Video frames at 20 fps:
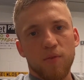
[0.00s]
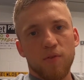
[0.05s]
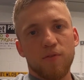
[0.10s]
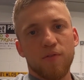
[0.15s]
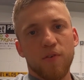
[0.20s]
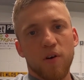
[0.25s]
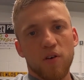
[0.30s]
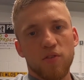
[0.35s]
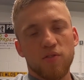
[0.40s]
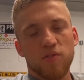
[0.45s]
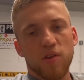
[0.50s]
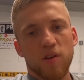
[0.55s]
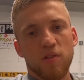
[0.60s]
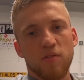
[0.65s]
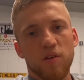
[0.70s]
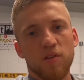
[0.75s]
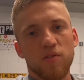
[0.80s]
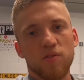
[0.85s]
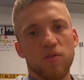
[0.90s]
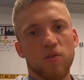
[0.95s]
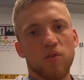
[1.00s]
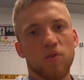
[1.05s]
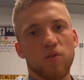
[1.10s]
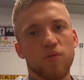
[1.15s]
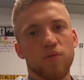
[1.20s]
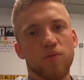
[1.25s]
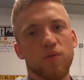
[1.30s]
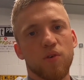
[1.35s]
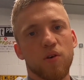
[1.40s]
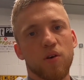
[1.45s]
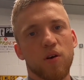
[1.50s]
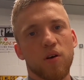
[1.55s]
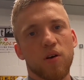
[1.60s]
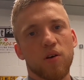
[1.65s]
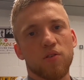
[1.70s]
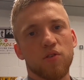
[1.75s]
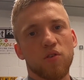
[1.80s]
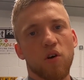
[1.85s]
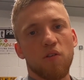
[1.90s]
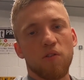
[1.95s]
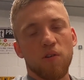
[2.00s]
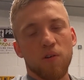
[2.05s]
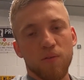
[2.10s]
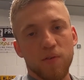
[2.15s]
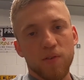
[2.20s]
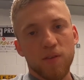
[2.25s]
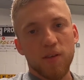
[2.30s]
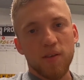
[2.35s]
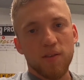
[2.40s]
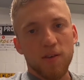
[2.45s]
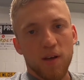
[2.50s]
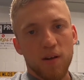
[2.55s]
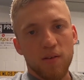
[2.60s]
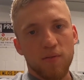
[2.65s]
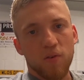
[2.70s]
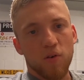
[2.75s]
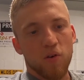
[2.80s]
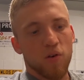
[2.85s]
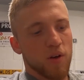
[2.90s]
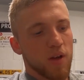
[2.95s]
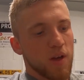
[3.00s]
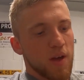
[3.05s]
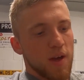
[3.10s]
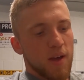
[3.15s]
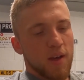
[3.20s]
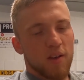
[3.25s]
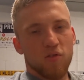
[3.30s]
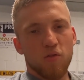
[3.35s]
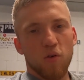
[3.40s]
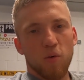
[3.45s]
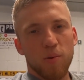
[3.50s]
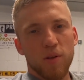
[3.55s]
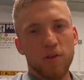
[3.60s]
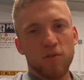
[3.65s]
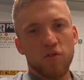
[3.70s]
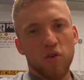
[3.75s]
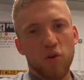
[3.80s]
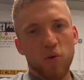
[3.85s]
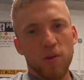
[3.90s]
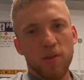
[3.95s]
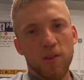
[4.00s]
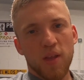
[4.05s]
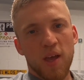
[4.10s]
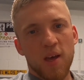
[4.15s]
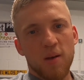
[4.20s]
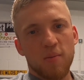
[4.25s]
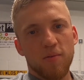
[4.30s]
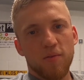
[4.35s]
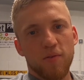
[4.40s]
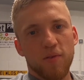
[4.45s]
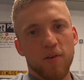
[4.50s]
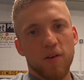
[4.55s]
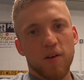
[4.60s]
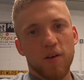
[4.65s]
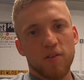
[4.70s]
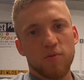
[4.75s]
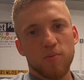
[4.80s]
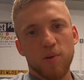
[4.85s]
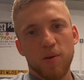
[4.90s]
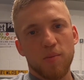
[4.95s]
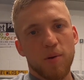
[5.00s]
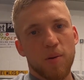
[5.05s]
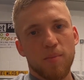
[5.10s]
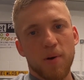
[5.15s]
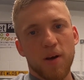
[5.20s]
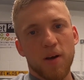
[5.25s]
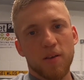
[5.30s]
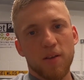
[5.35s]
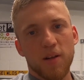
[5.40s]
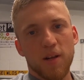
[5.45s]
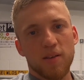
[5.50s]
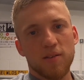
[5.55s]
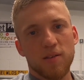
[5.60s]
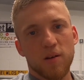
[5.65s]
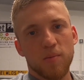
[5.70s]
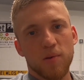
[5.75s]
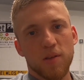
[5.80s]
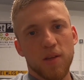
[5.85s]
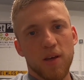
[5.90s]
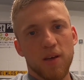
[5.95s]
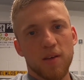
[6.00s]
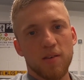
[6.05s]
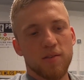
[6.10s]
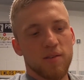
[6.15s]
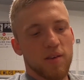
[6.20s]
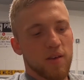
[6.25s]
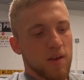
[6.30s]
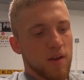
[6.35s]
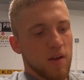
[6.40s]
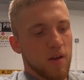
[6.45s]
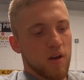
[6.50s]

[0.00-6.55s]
first series of Diary of a Detailer vlog. It's not been too in-depth, it's been a bit mad the last couple of days.